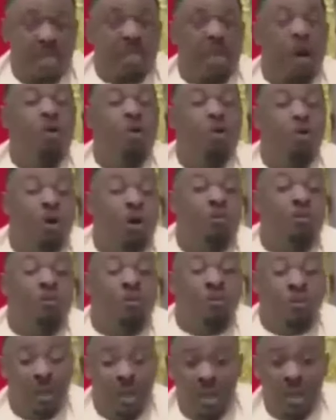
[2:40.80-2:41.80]
Since I open
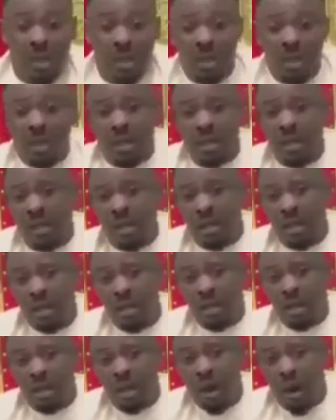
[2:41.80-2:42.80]
one for fear,
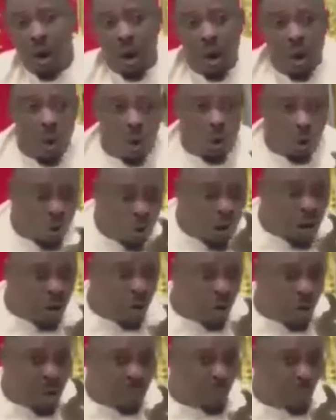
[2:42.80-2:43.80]

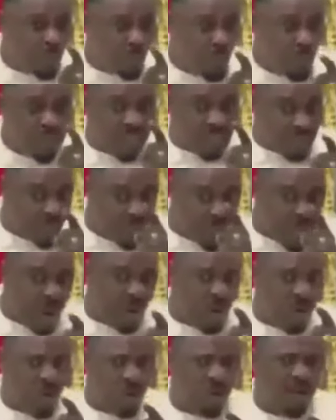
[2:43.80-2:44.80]
or come out here,
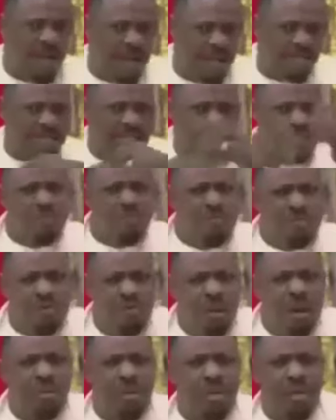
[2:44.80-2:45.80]
Montini, and a
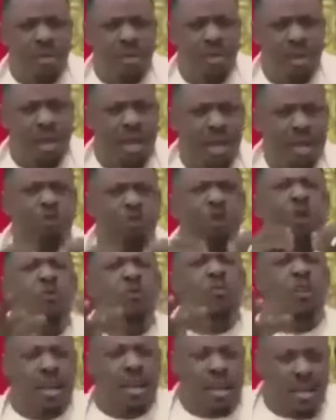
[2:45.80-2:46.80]
simple man,
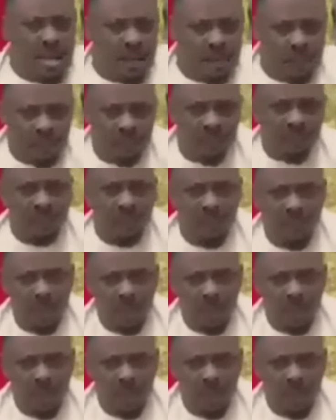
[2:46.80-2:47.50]
and topic again.